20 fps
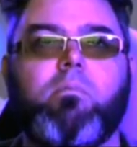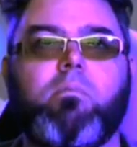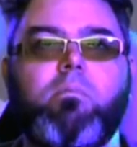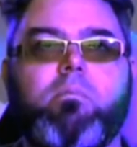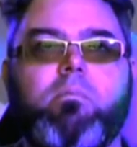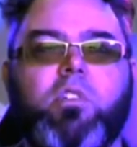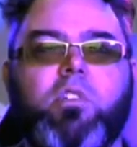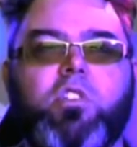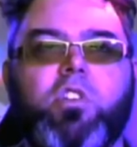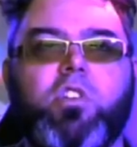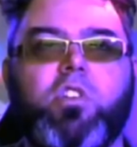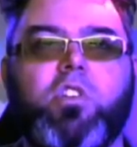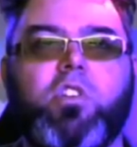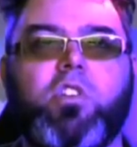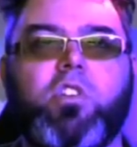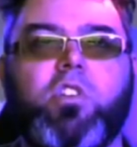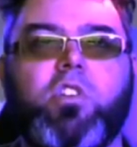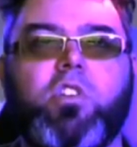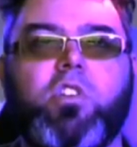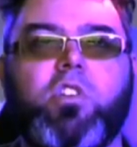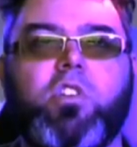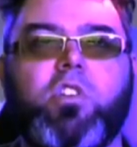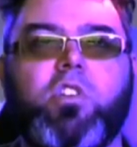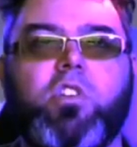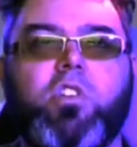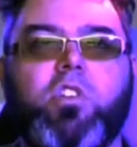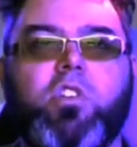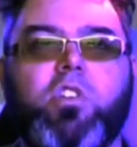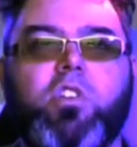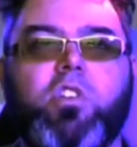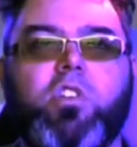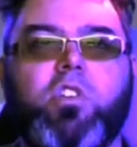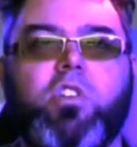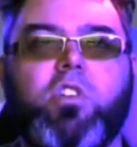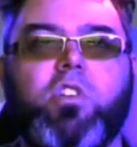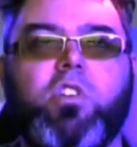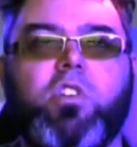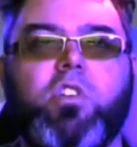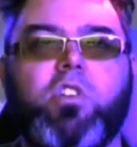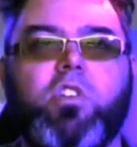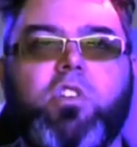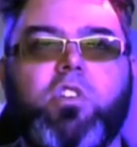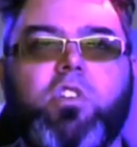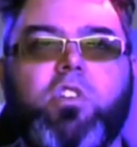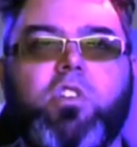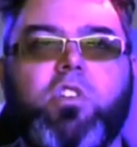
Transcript: machine. It's a Bluetooth receipt.